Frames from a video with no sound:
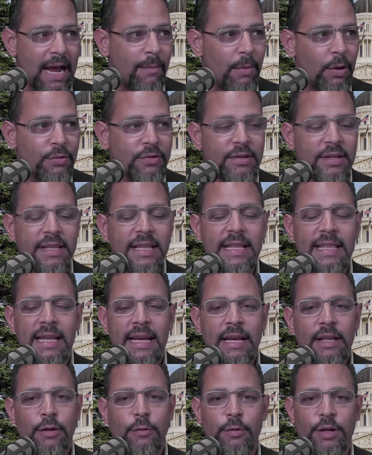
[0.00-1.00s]
most of the
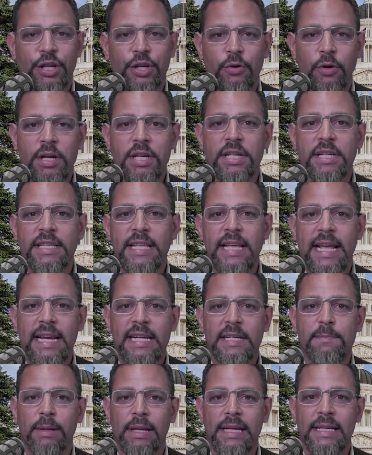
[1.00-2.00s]
restrictions that he's
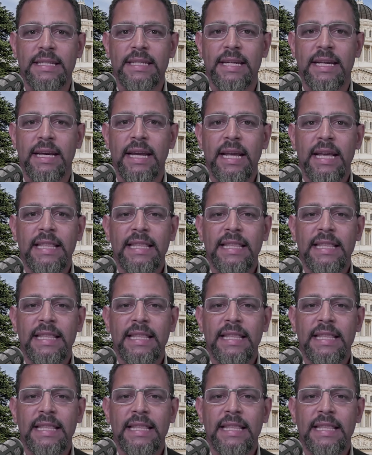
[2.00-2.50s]
placing,